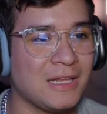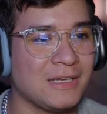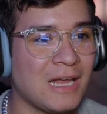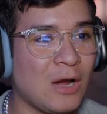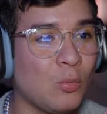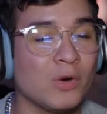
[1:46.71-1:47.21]

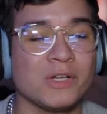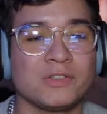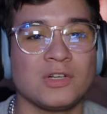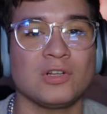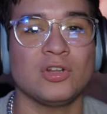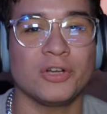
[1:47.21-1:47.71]
And now we're gonna
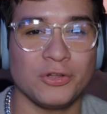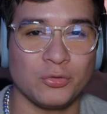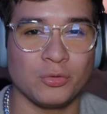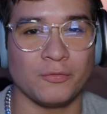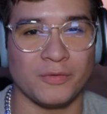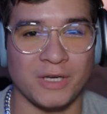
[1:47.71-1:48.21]
start looking
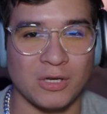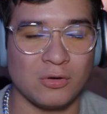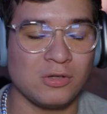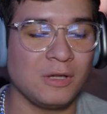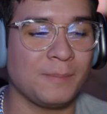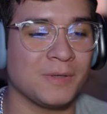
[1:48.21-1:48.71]
through the video
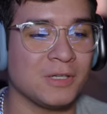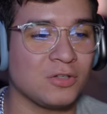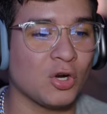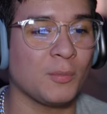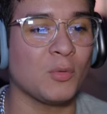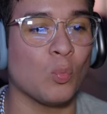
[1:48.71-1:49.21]
clip and
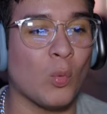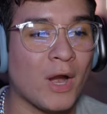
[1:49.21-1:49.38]
determine